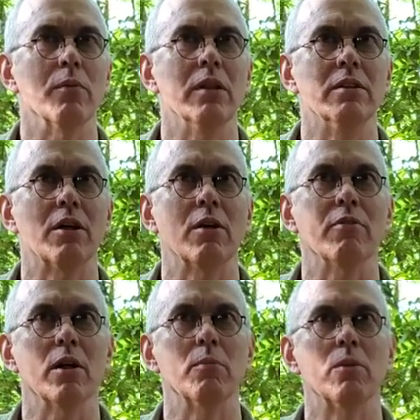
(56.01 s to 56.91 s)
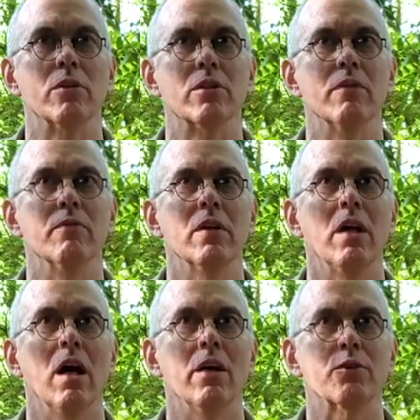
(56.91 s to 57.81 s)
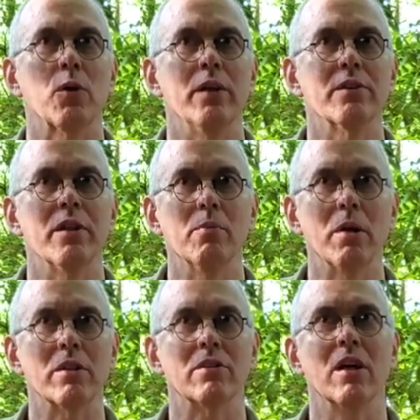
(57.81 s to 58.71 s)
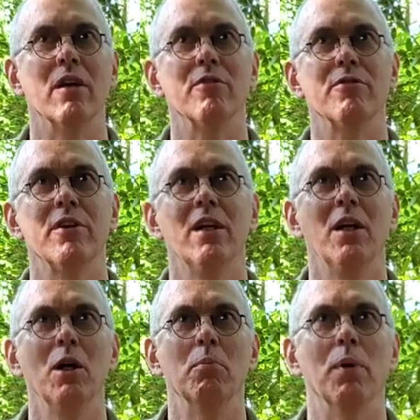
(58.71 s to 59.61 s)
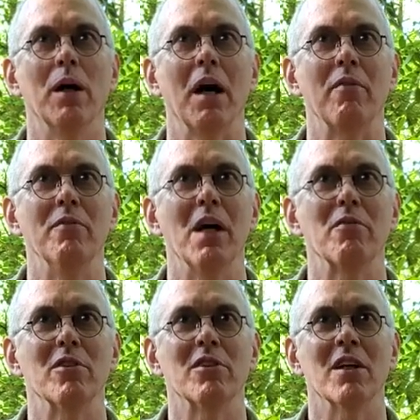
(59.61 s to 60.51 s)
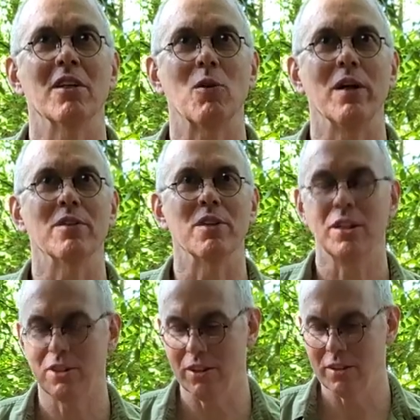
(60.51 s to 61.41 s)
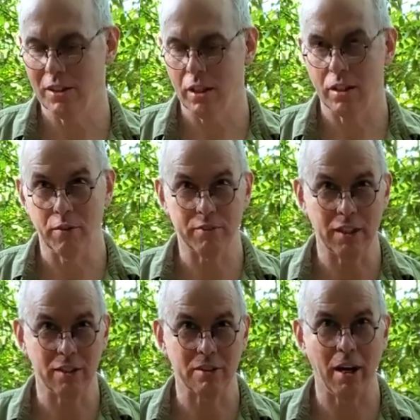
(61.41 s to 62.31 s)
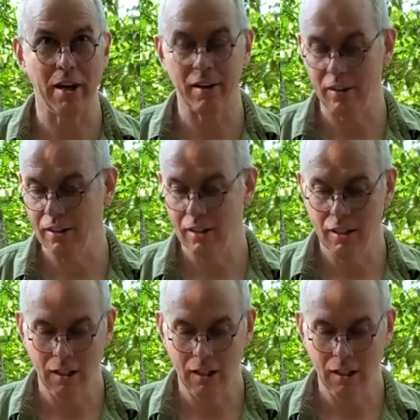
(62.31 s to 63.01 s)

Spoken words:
in Theravada Buddhism, I'll translate it myself, but I've never done a translation of the entire